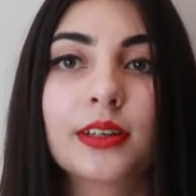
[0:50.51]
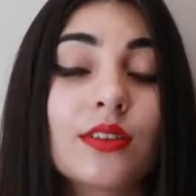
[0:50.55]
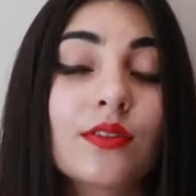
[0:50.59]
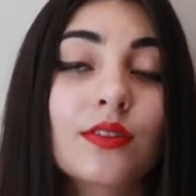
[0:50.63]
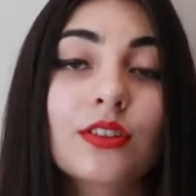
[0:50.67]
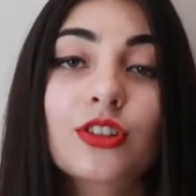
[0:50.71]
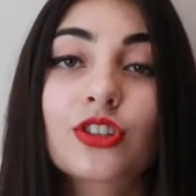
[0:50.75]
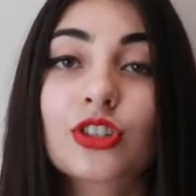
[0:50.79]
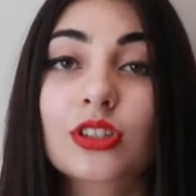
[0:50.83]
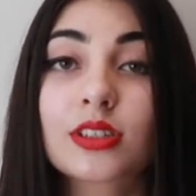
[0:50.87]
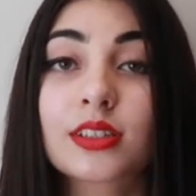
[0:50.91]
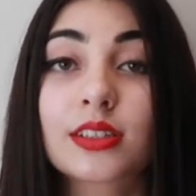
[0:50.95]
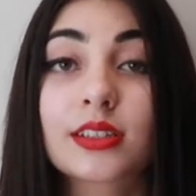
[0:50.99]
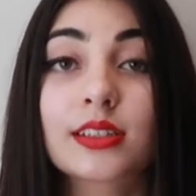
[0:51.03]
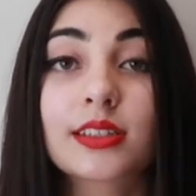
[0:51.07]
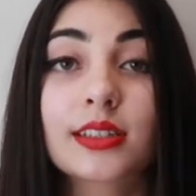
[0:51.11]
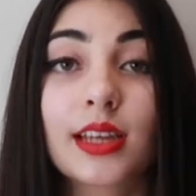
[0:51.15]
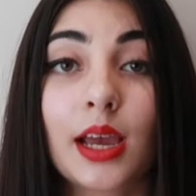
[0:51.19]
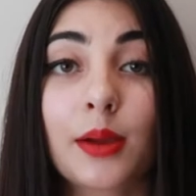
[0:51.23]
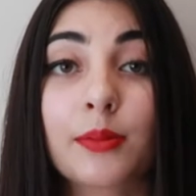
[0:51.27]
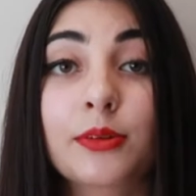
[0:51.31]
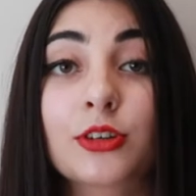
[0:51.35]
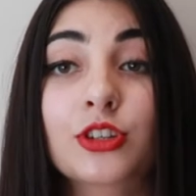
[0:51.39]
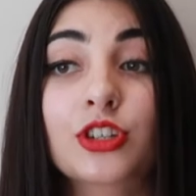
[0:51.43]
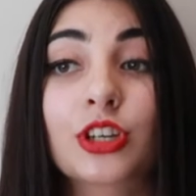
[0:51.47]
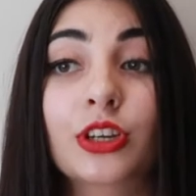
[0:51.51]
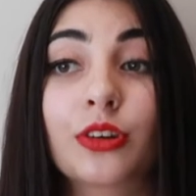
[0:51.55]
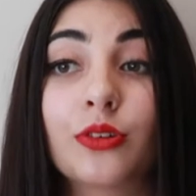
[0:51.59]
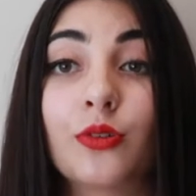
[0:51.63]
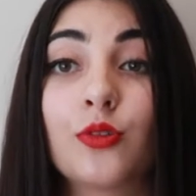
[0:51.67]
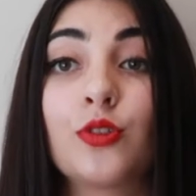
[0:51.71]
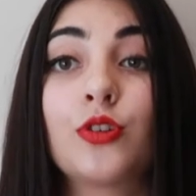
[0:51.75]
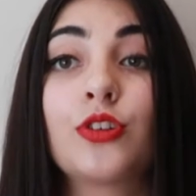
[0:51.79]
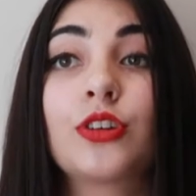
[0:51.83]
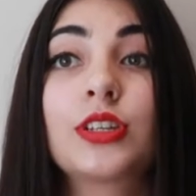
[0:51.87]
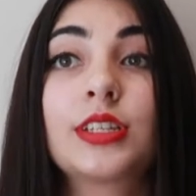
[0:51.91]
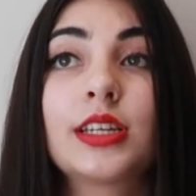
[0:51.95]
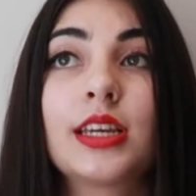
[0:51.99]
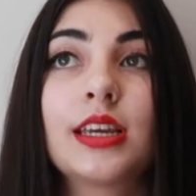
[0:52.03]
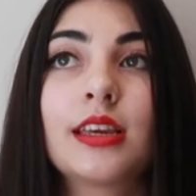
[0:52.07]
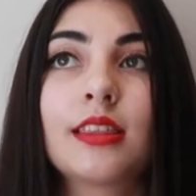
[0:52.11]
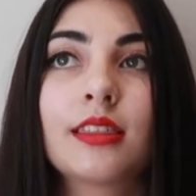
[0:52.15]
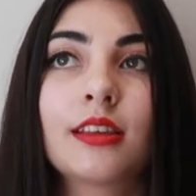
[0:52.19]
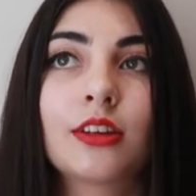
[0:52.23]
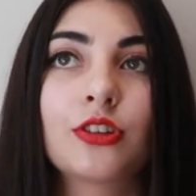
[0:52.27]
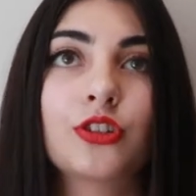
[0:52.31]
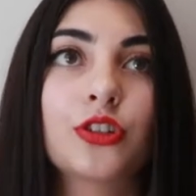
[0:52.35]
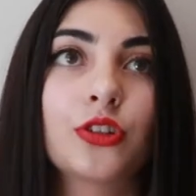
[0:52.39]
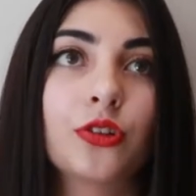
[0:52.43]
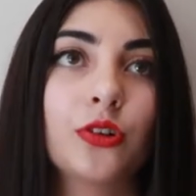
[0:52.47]
Even just establishing a
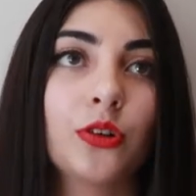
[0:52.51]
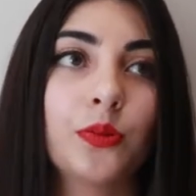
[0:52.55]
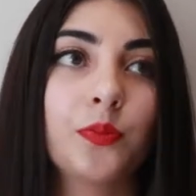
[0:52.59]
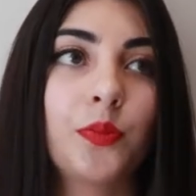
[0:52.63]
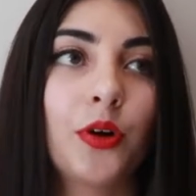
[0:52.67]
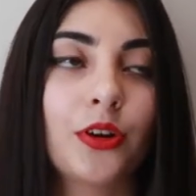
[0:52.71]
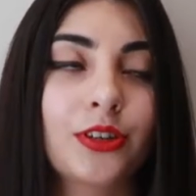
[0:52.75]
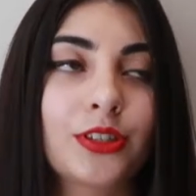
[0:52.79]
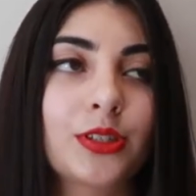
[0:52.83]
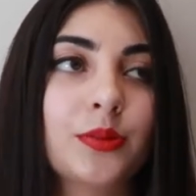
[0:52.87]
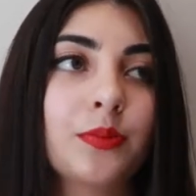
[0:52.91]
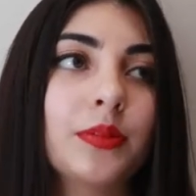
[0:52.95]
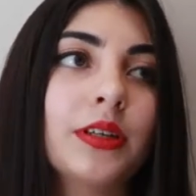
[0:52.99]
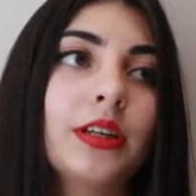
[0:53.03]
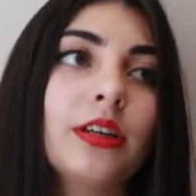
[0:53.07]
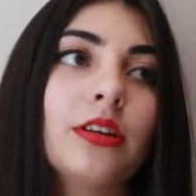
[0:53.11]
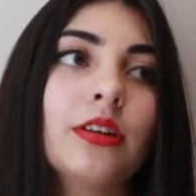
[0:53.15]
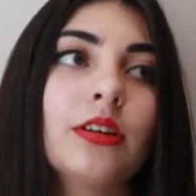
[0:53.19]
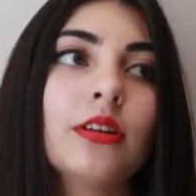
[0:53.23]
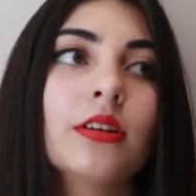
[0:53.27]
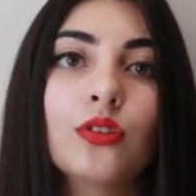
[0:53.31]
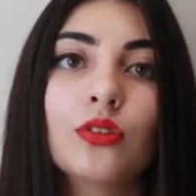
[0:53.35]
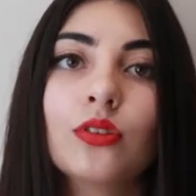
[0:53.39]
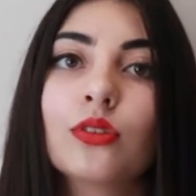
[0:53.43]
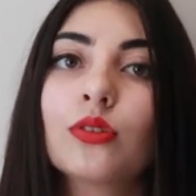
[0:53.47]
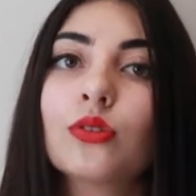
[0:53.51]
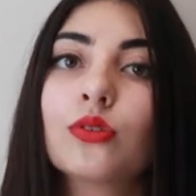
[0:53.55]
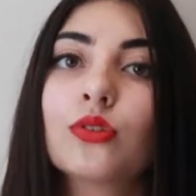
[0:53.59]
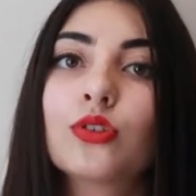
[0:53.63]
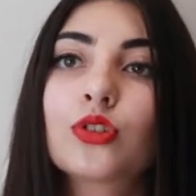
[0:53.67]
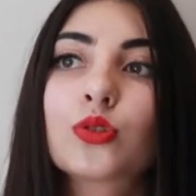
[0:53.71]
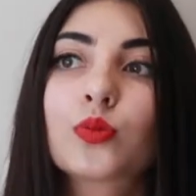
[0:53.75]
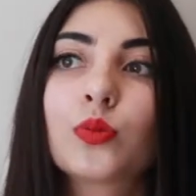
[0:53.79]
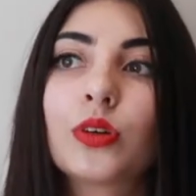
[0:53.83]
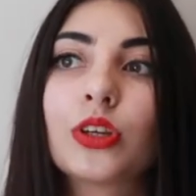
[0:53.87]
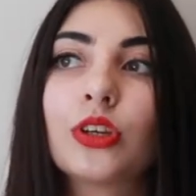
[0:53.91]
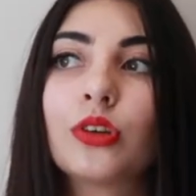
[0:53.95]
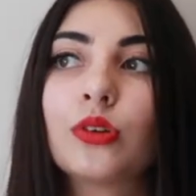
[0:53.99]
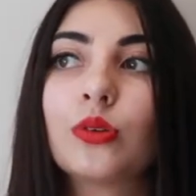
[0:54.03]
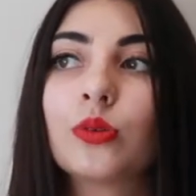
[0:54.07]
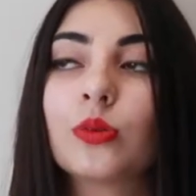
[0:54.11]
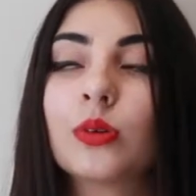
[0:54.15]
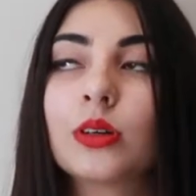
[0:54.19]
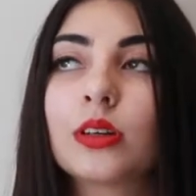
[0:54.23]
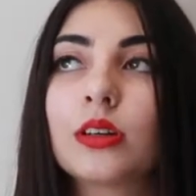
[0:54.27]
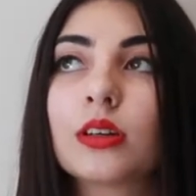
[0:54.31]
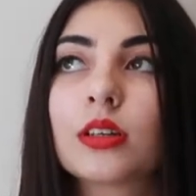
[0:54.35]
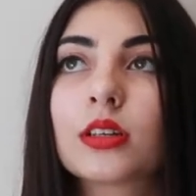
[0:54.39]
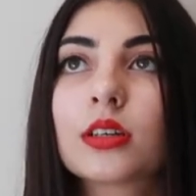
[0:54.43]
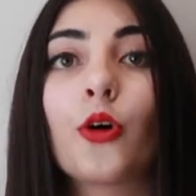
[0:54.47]
routine that you could possibly use when you
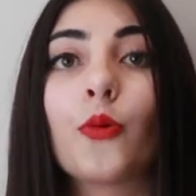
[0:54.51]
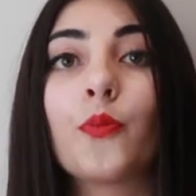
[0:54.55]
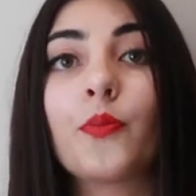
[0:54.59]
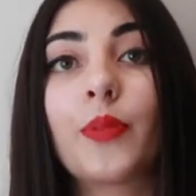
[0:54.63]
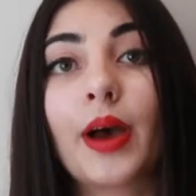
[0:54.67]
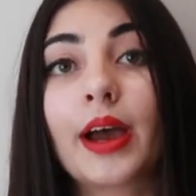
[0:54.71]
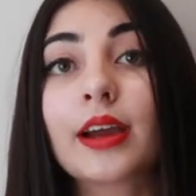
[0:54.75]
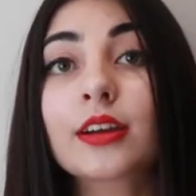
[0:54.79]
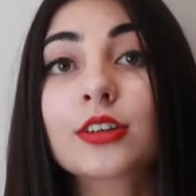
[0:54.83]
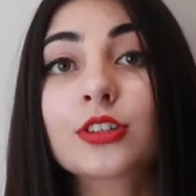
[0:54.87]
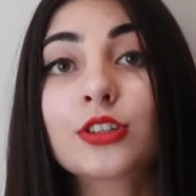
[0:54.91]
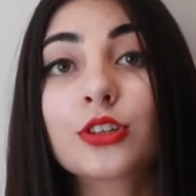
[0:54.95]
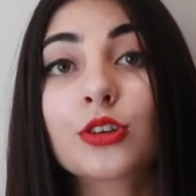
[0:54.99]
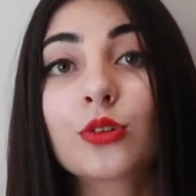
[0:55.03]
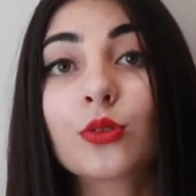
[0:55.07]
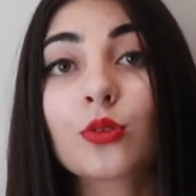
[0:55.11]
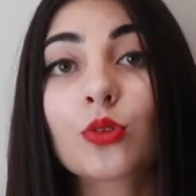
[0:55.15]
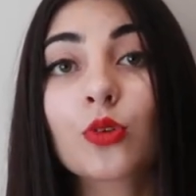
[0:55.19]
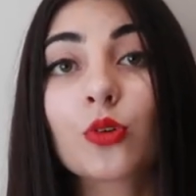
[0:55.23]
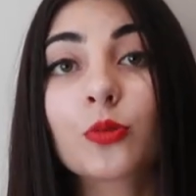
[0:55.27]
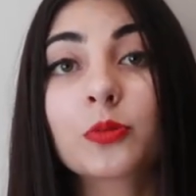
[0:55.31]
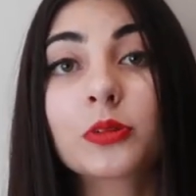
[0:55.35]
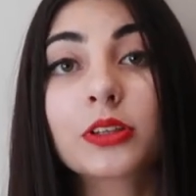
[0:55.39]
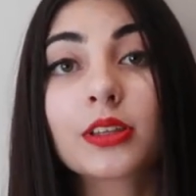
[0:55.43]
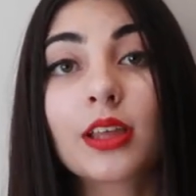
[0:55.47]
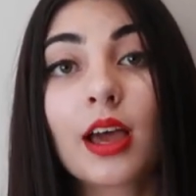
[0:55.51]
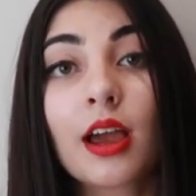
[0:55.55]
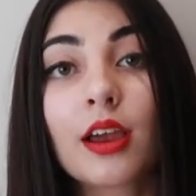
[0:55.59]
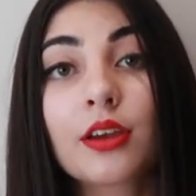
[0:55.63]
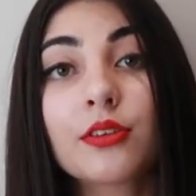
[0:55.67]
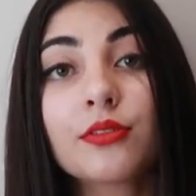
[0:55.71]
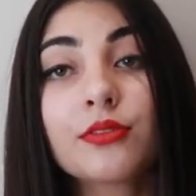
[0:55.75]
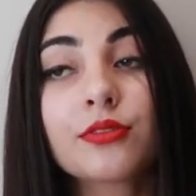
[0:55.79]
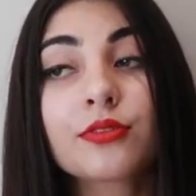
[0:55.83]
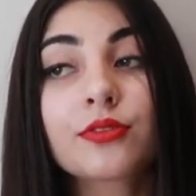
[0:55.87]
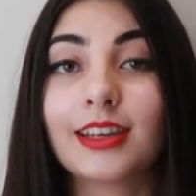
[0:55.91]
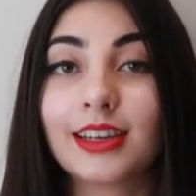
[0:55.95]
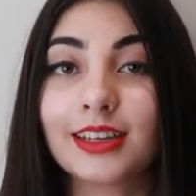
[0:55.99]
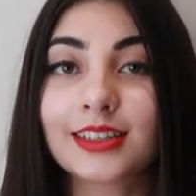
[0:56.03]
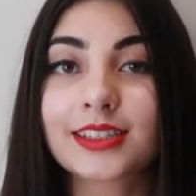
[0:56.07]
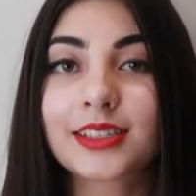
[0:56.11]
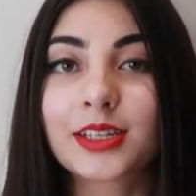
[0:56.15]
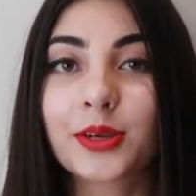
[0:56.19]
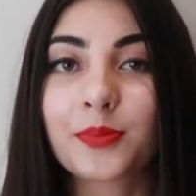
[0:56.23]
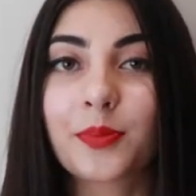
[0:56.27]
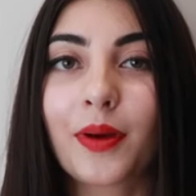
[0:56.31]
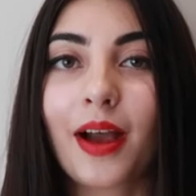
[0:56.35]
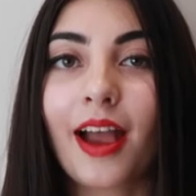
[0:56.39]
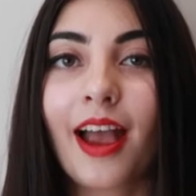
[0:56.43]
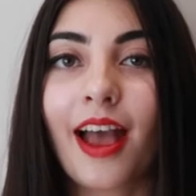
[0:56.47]
would go back to your normal life. The next
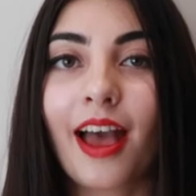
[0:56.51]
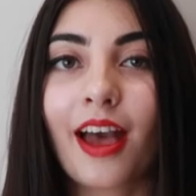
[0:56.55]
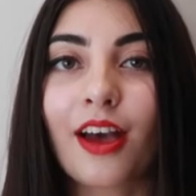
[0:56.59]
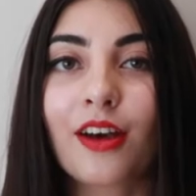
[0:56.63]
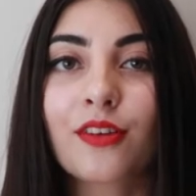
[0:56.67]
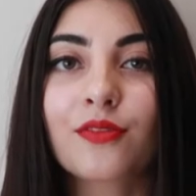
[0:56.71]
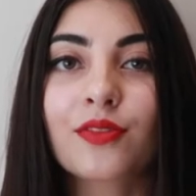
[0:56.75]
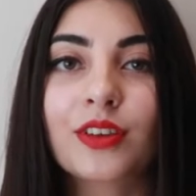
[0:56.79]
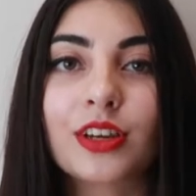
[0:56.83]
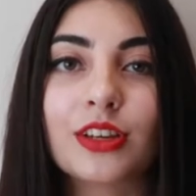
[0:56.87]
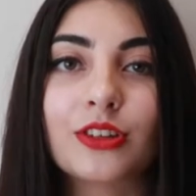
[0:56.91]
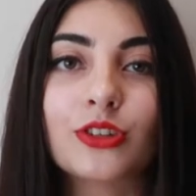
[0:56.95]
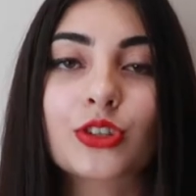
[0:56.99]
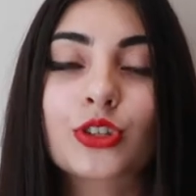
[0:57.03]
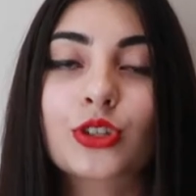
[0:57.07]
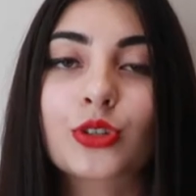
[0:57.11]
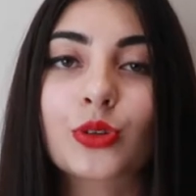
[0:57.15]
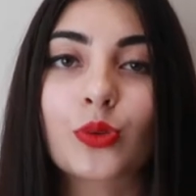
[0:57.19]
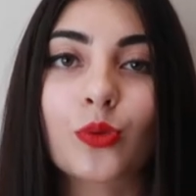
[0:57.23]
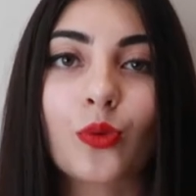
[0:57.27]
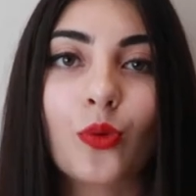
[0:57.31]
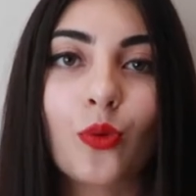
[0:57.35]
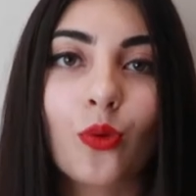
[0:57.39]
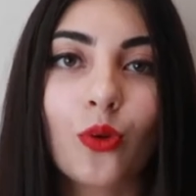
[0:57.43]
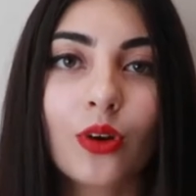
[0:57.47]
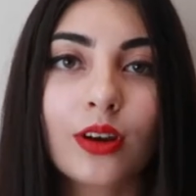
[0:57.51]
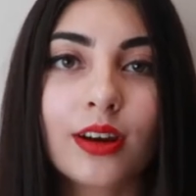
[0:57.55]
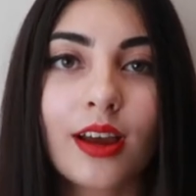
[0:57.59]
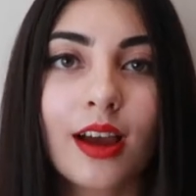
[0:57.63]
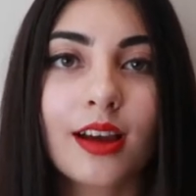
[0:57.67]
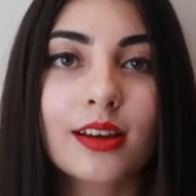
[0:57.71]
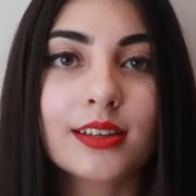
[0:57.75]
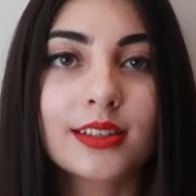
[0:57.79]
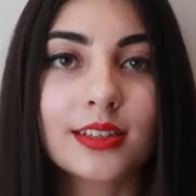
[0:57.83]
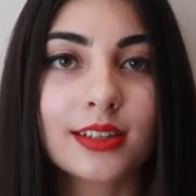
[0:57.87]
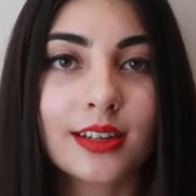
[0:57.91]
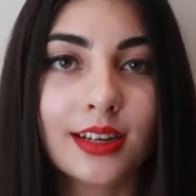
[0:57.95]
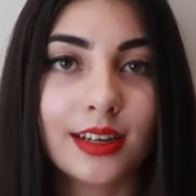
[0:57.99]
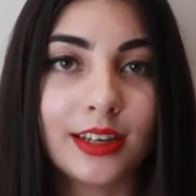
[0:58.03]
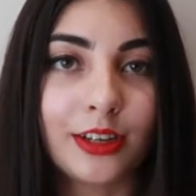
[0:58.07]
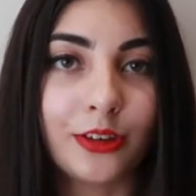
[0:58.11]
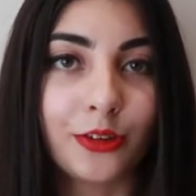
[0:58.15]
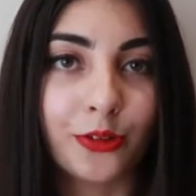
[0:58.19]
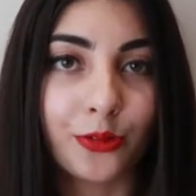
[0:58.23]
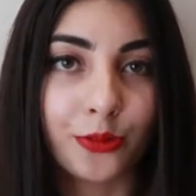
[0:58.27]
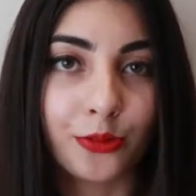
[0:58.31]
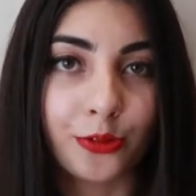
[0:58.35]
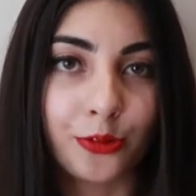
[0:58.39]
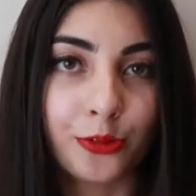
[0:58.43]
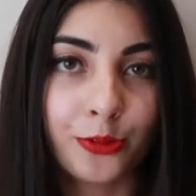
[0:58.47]
tip I have is to organize and clean
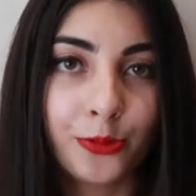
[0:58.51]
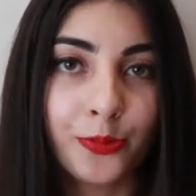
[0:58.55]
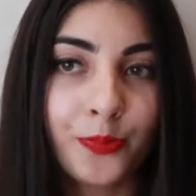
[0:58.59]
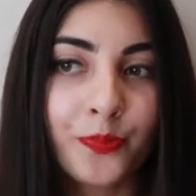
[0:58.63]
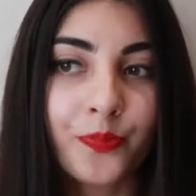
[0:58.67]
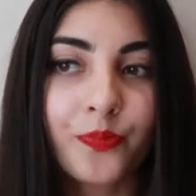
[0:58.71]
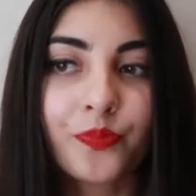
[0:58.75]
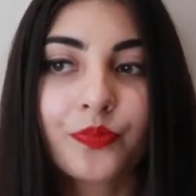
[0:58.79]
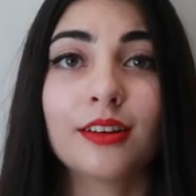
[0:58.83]
your room.